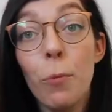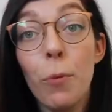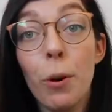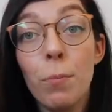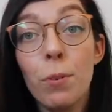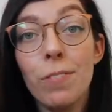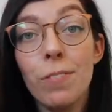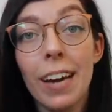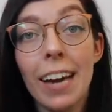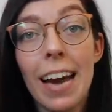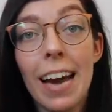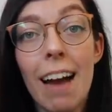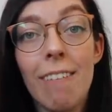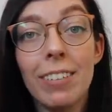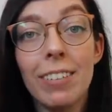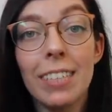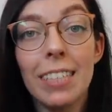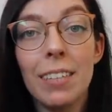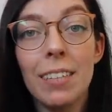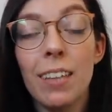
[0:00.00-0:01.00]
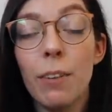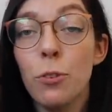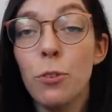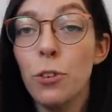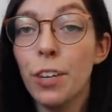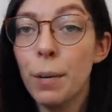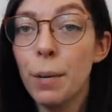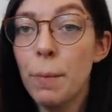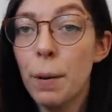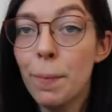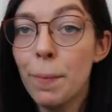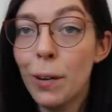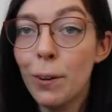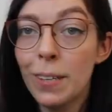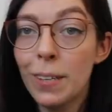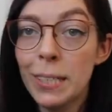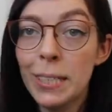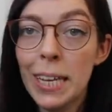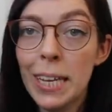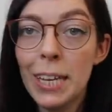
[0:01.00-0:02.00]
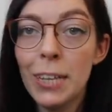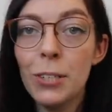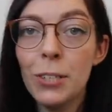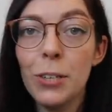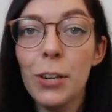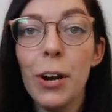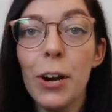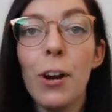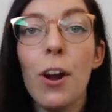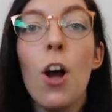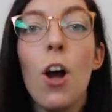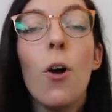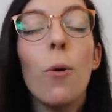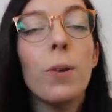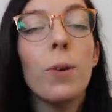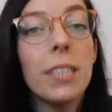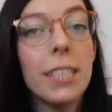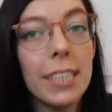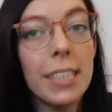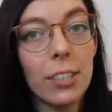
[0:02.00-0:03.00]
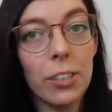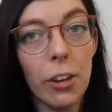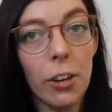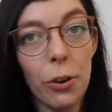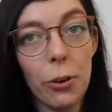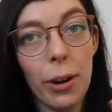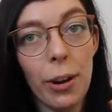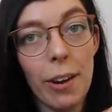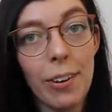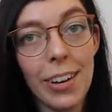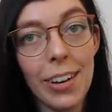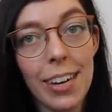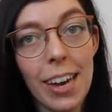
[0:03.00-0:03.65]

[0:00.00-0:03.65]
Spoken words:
one movie I haven't seen that was recommended by Chris Salazar with Six Underground on